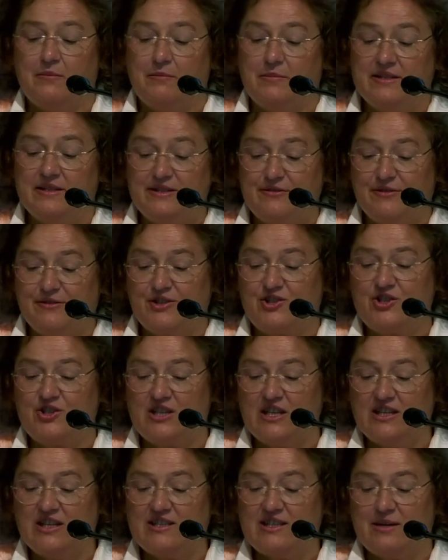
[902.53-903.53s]
thus
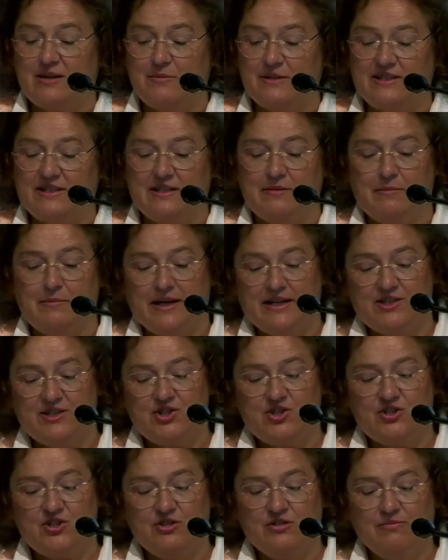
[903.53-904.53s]
misunderstanding
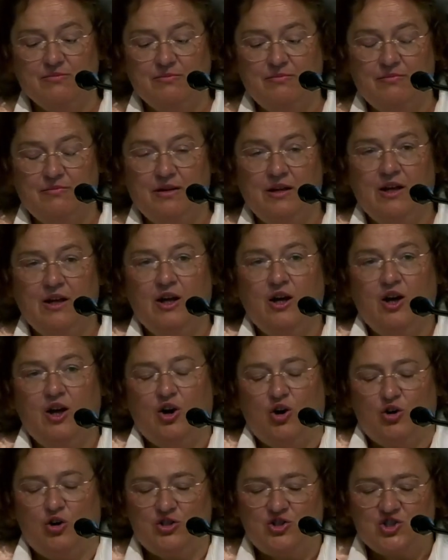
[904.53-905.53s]
the human being
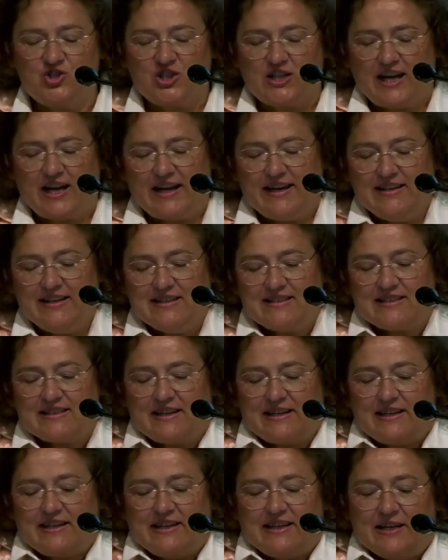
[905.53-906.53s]

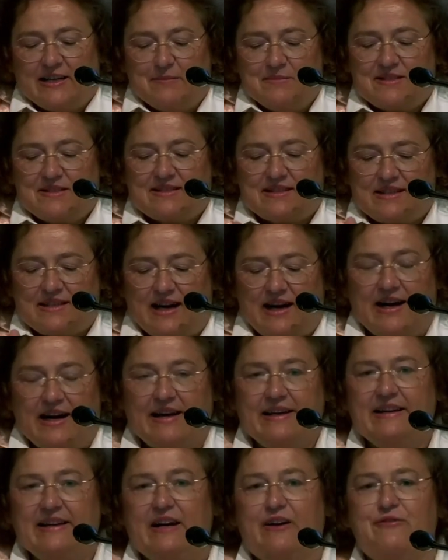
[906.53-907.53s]
and
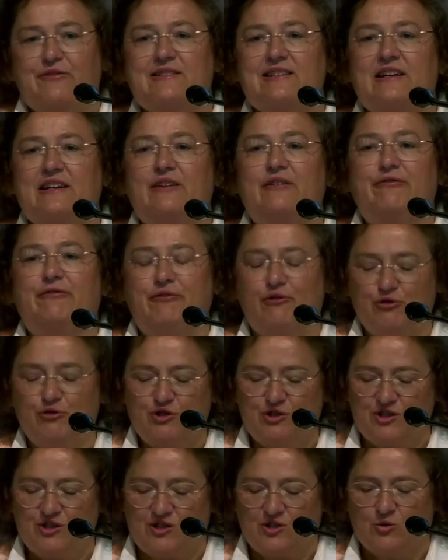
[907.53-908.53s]
limiting
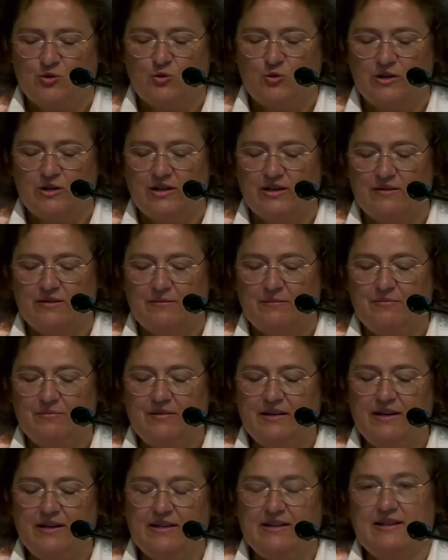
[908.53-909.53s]
his meaning
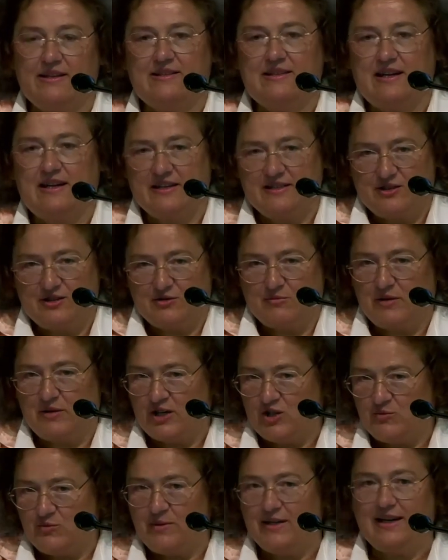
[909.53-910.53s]
in life to his
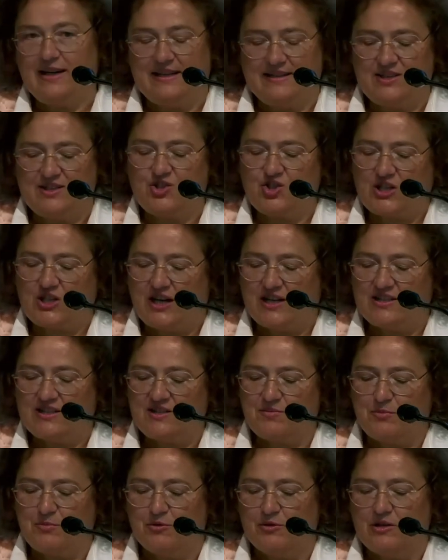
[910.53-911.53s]
functions.
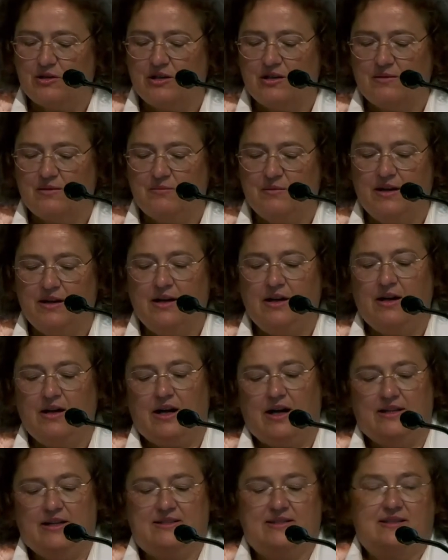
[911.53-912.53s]
For
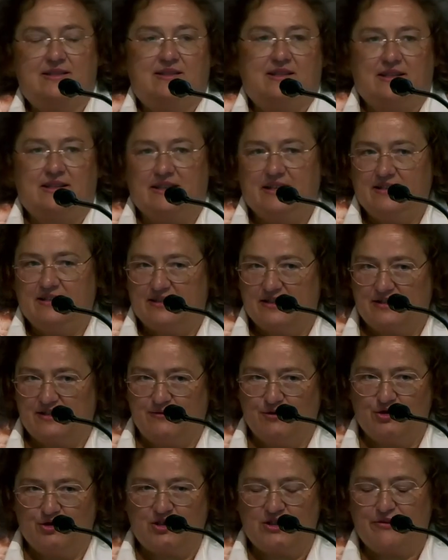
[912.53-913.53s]
example, as a
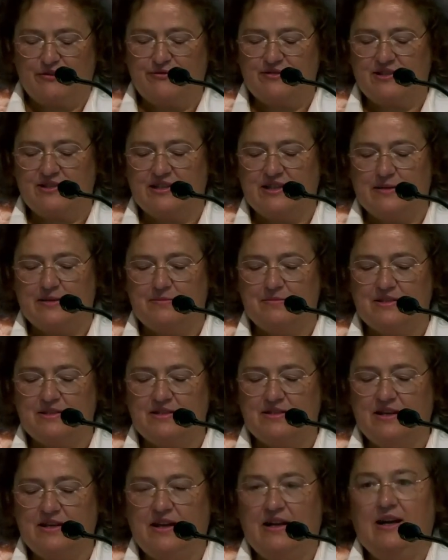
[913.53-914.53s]
citizen, as a
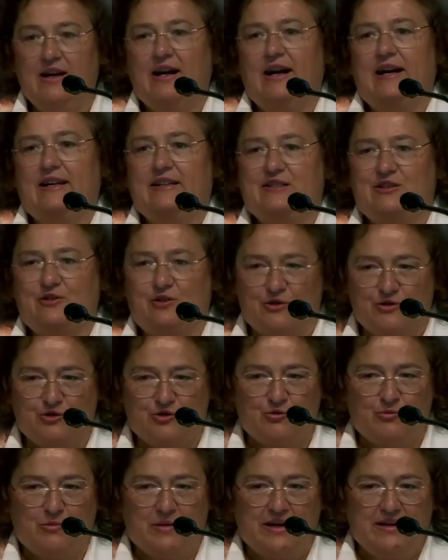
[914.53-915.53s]
member of the economy,
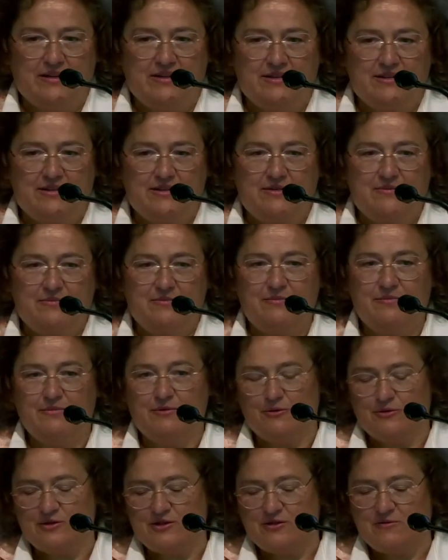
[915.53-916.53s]
as a
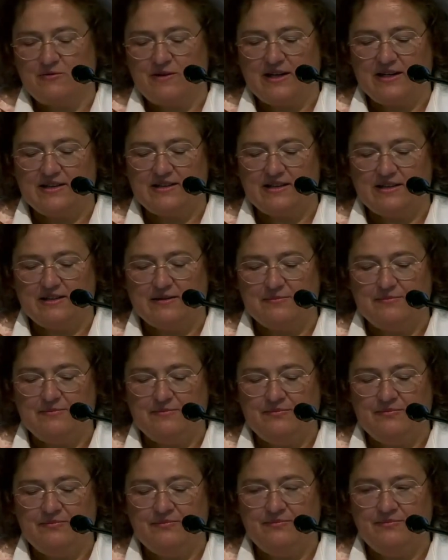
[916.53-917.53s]
consumer,
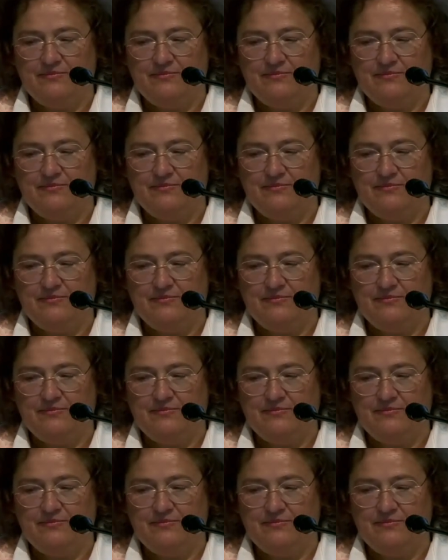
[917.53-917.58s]
etc.